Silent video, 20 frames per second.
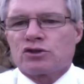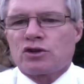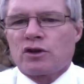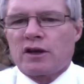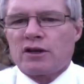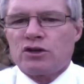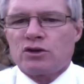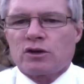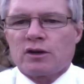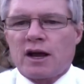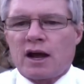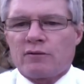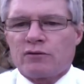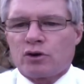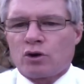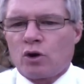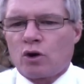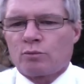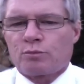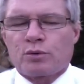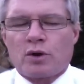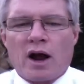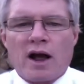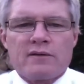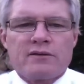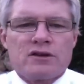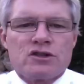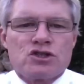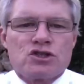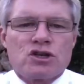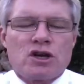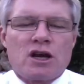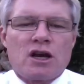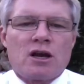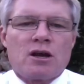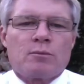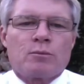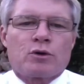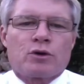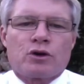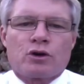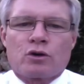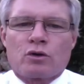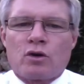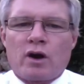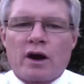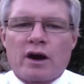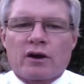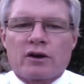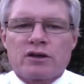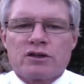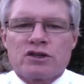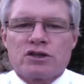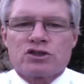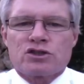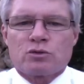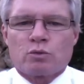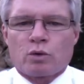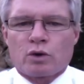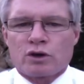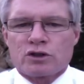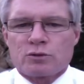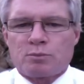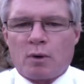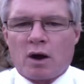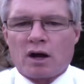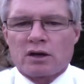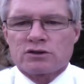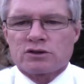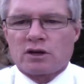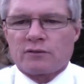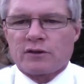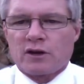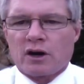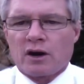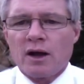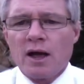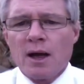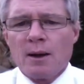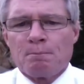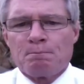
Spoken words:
so that you can have your own private gym or your air-conditioned work spots up there.